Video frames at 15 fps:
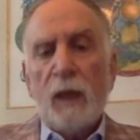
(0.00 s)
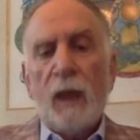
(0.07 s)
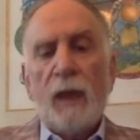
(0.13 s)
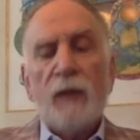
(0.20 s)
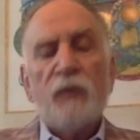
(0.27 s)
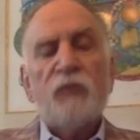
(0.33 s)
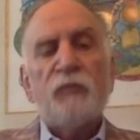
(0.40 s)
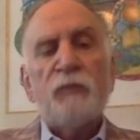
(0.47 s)

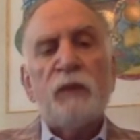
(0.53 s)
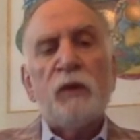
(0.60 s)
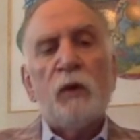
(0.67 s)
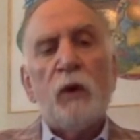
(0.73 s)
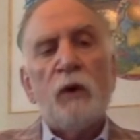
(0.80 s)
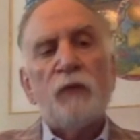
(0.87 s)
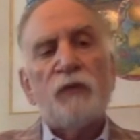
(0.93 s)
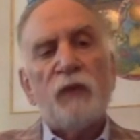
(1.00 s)
And it's
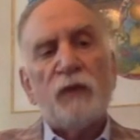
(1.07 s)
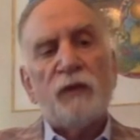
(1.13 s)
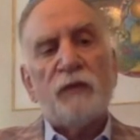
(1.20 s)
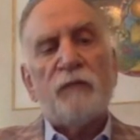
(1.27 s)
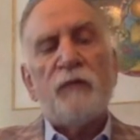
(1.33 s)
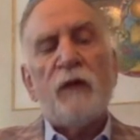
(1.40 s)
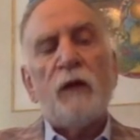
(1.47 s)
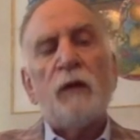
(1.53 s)
because I
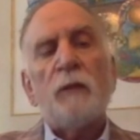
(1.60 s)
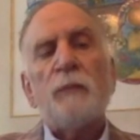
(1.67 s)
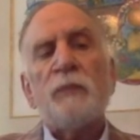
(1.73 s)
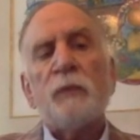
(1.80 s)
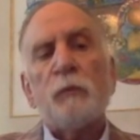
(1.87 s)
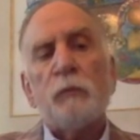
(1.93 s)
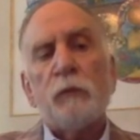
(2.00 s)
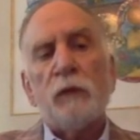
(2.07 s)

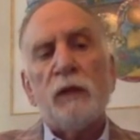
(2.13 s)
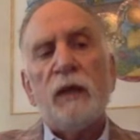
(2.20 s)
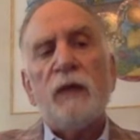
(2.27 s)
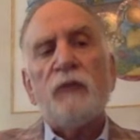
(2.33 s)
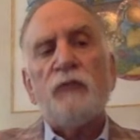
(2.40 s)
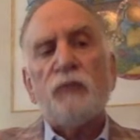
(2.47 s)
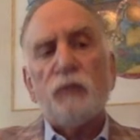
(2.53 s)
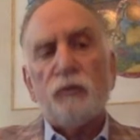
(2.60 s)
developed the
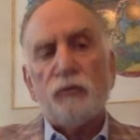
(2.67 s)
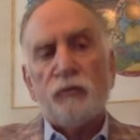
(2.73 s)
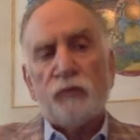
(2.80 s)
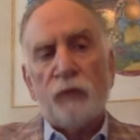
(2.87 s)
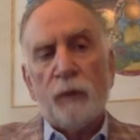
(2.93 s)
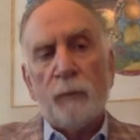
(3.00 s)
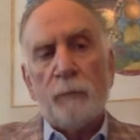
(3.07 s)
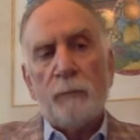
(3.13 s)

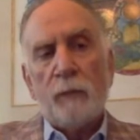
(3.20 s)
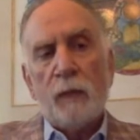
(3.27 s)
relationship